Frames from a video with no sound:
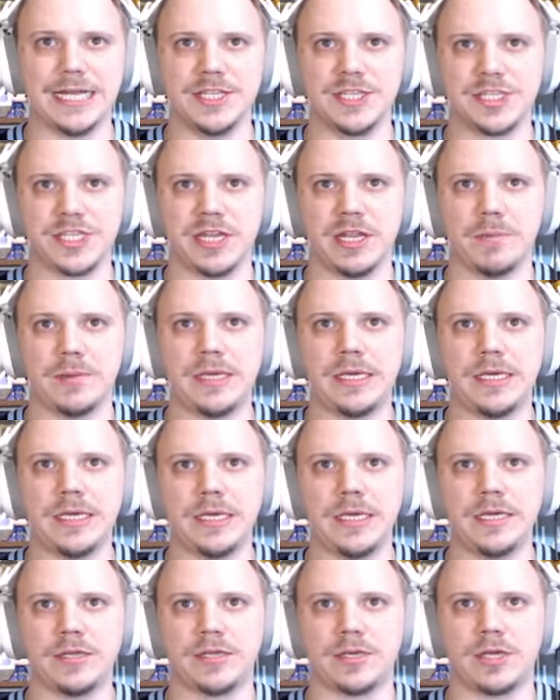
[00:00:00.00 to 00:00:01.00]
end's going to
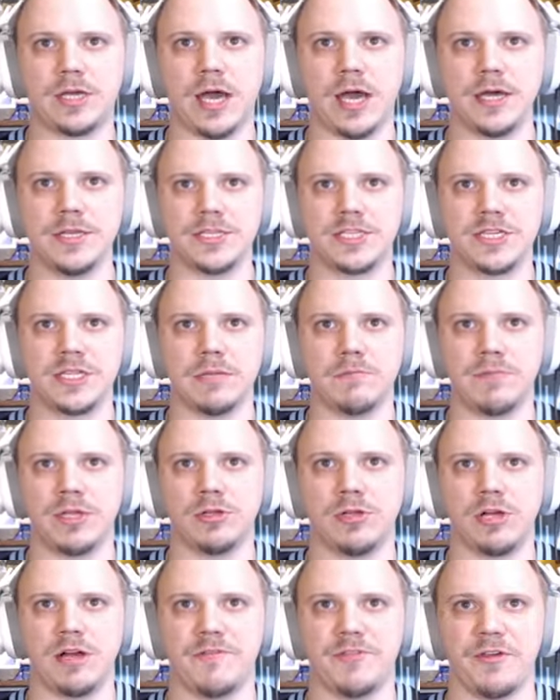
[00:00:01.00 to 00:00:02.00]
be cut into the
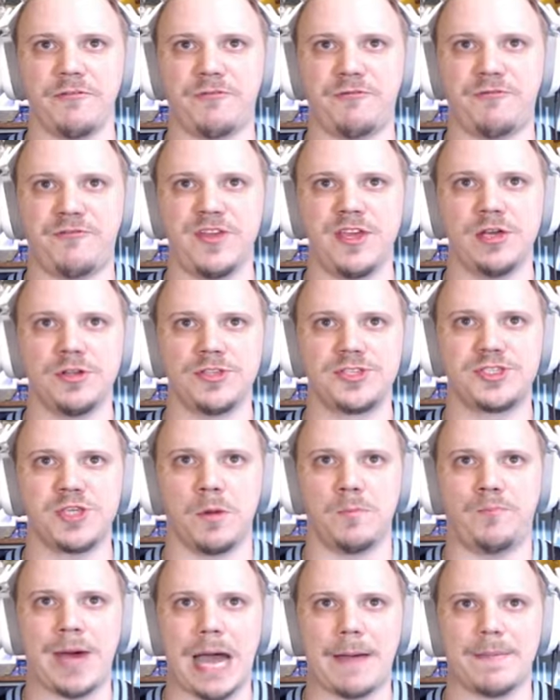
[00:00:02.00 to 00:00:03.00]
middle of the field,
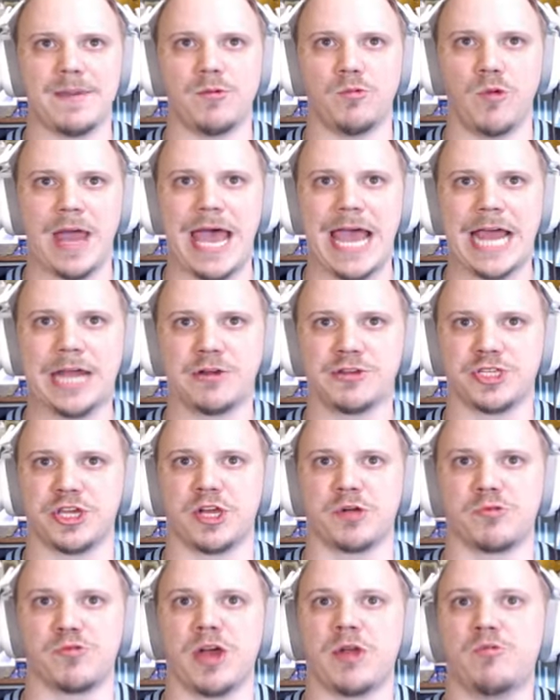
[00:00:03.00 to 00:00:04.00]
so Bobby Wagner's
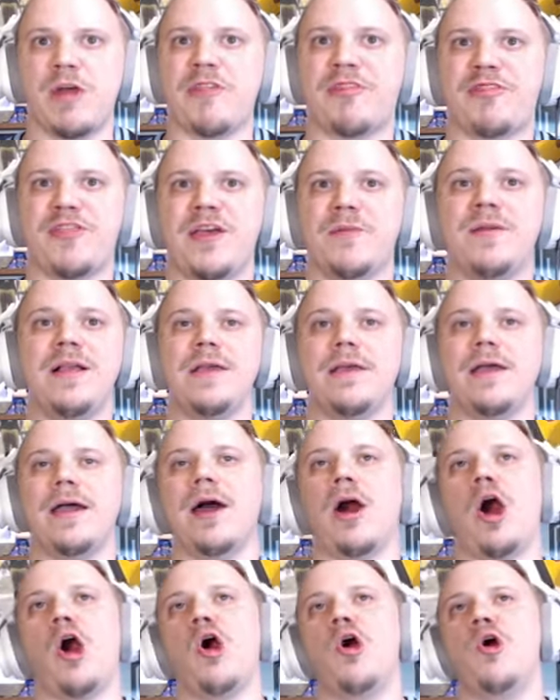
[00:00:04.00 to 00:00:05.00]
going to run with them.
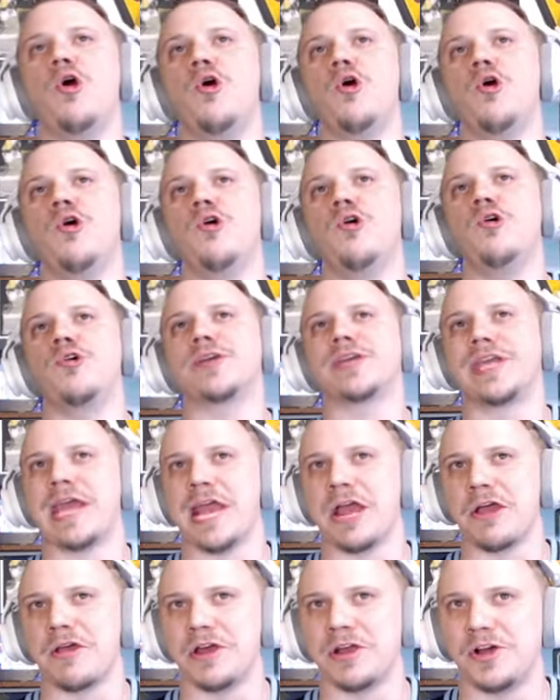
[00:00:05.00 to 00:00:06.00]
Oh,
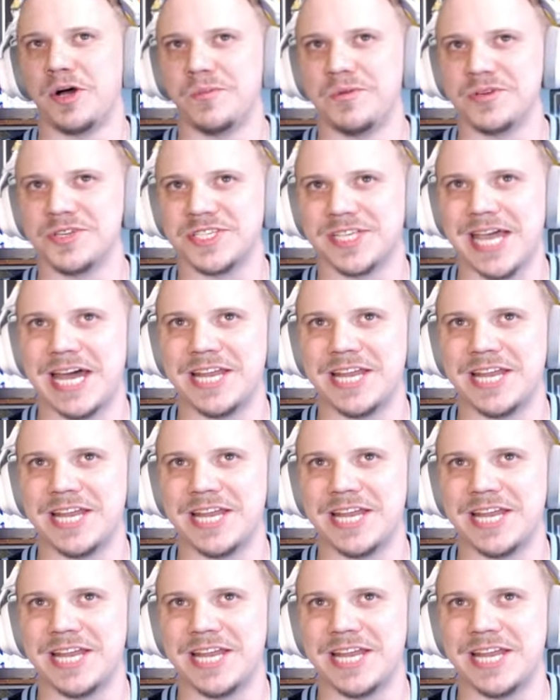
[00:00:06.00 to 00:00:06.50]
Garrett almost